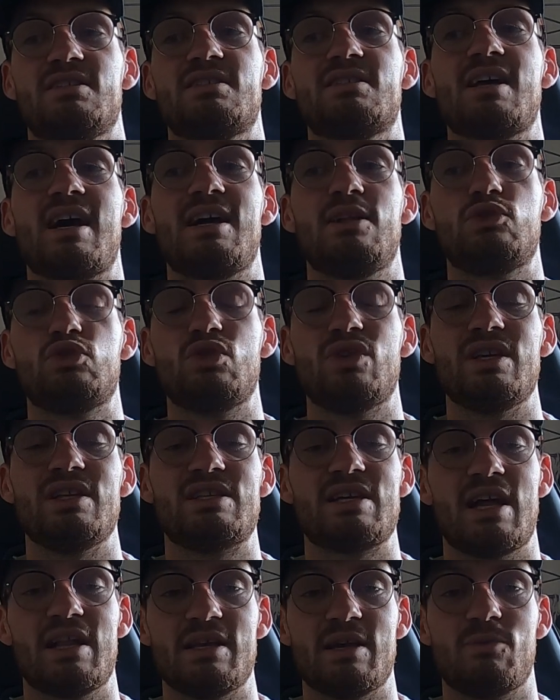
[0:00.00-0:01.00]
style to the
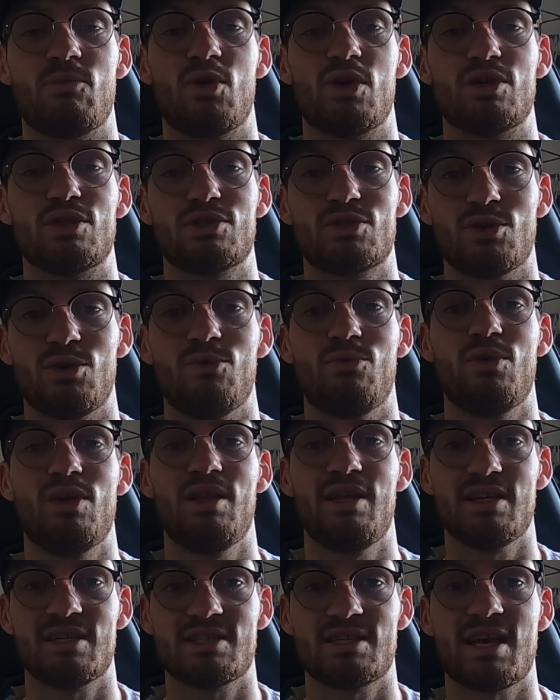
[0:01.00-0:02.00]
Italian one. So
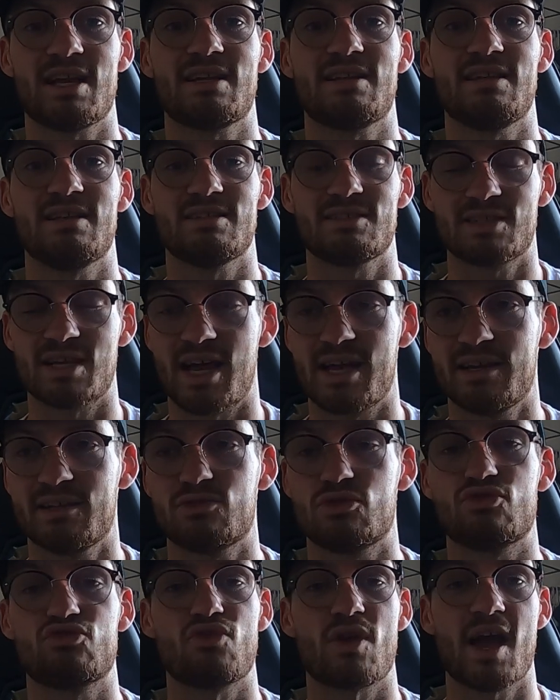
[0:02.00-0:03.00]
really
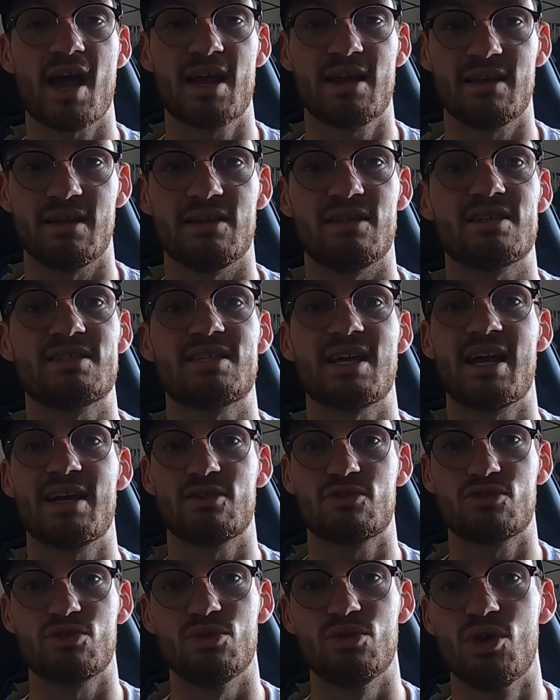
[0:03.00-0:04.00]
excited to try it, and
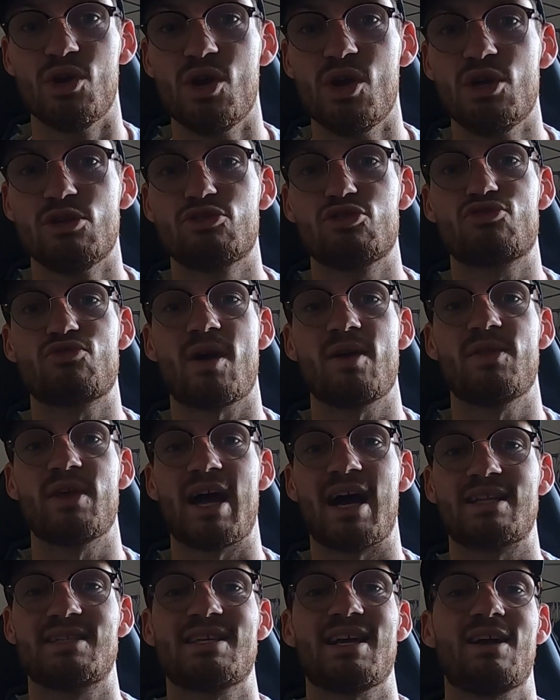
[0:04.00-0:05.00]
excited to try
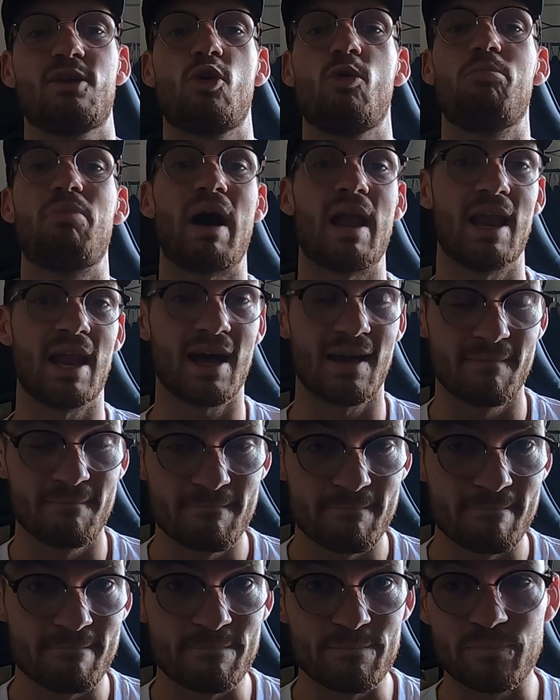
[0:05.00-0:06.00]
the attacco palla.
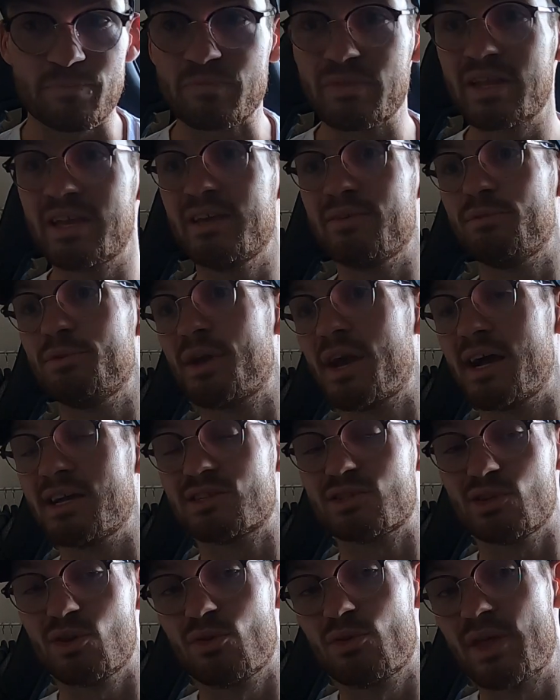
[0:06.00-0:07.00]
If you
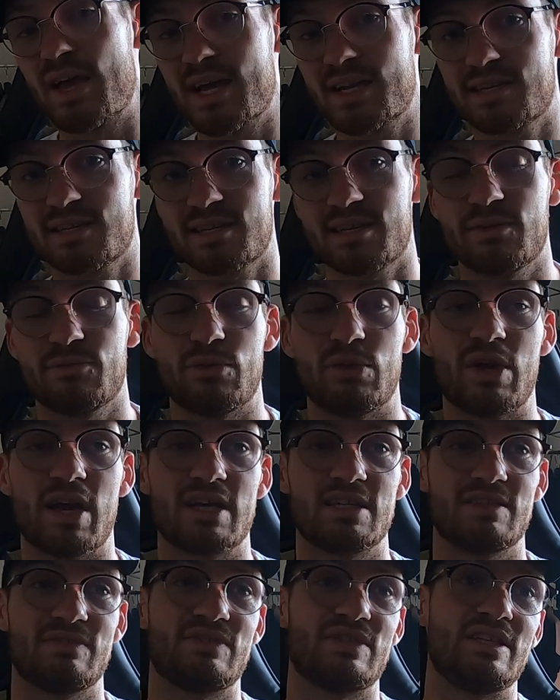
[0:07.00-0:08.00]
guys know that, if you
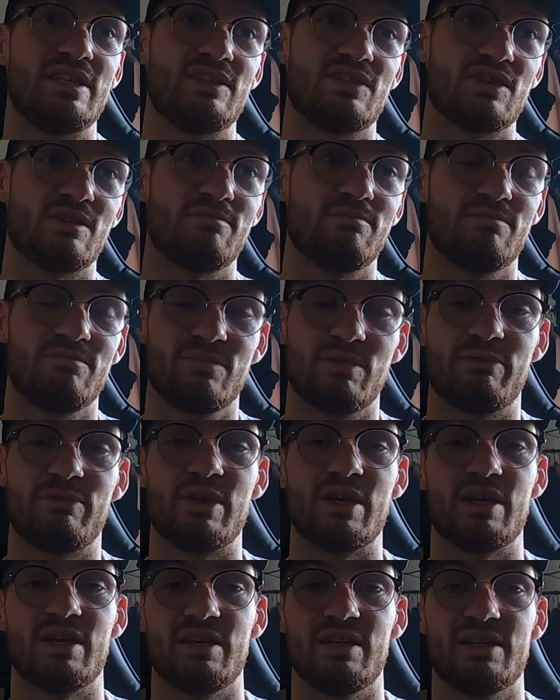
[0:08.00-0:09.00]
guys have seen some
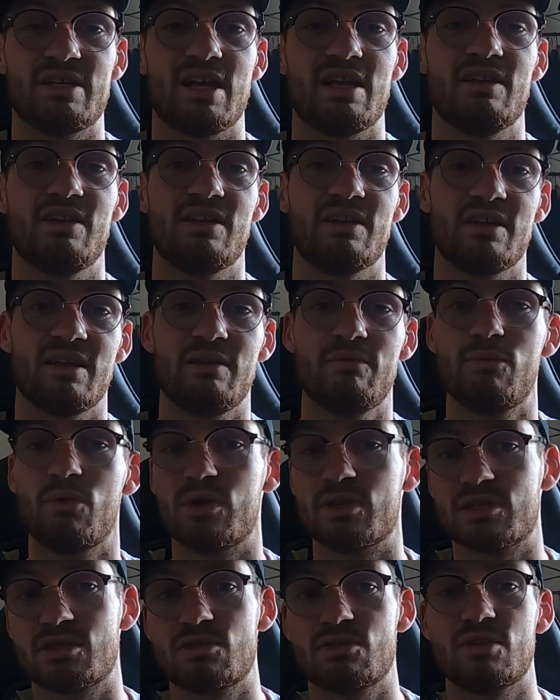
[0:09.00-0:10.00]
of the Italian
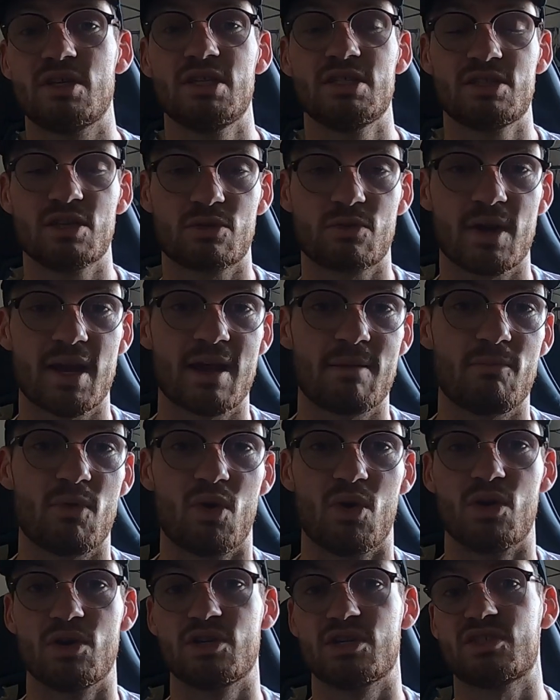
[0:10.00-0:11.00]
influencers on Instagram,
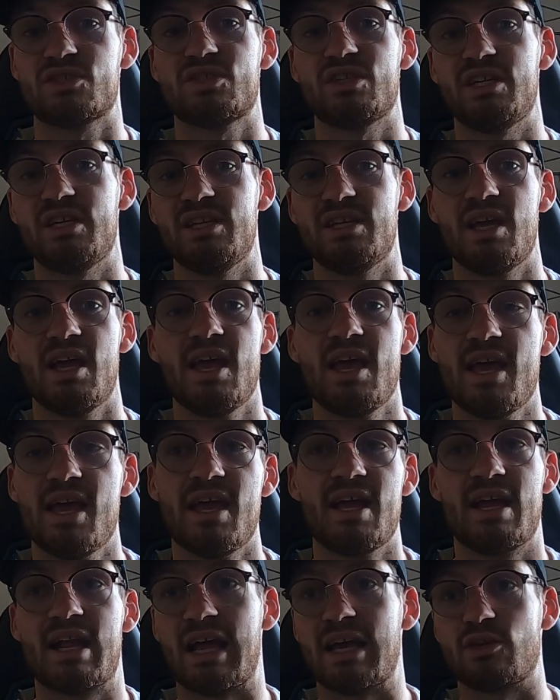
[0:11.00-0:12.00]
or just seen,
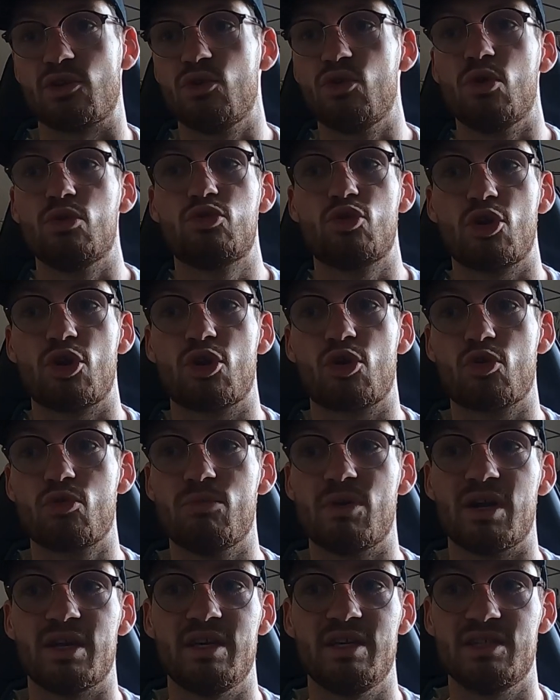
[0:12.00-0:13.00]

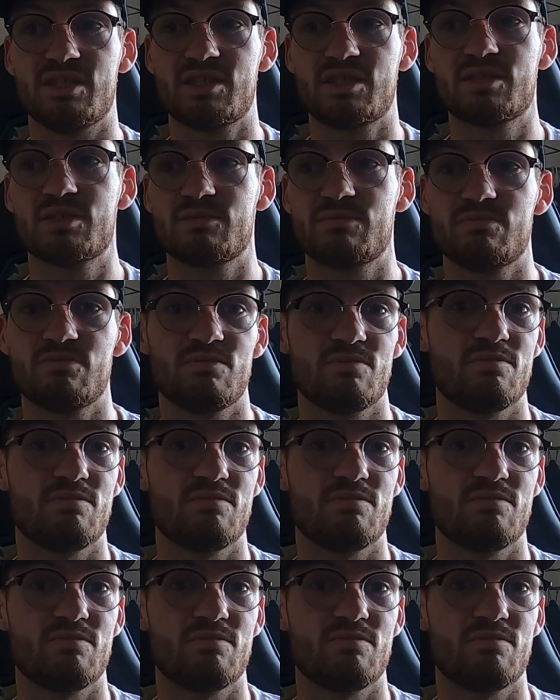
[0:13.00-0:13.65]
Donnarumma, he's